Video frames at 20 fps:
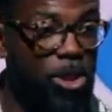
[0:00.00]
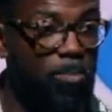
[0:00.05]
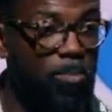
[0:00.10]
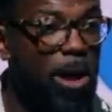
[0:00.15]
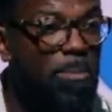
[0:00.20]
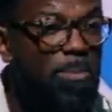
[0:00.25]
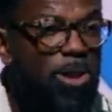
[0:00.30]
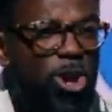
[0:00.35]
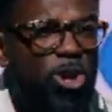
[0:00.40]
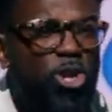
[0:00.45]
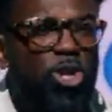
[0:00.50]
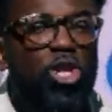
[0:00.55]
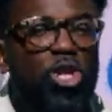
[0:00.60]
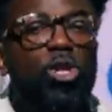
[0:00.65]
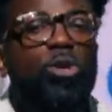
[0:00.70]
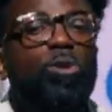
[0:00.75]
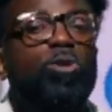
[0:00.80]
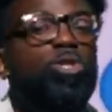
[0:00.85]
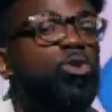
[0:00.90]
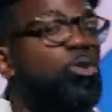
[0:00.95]
or maybe you're
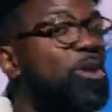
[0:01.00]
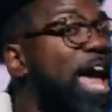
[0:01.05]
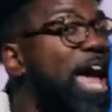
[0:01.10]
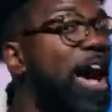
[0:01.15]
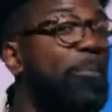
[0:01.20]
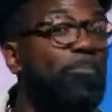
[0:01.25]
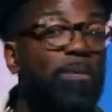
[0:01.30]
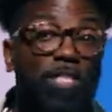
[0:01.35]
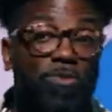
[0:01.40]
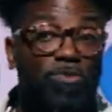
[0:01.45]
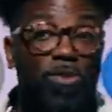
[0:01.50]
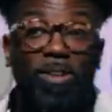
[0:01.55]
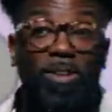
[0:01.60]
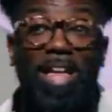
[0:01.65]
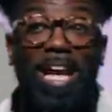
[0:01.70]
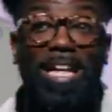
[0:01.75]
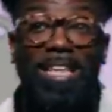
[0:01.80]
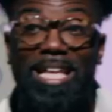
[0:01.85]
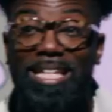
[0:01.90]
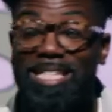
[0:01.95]
new to an atmosphere
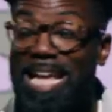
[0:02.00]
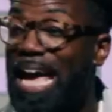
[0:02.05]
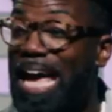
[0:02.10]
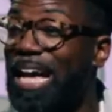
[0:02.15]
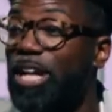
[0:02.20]
like this.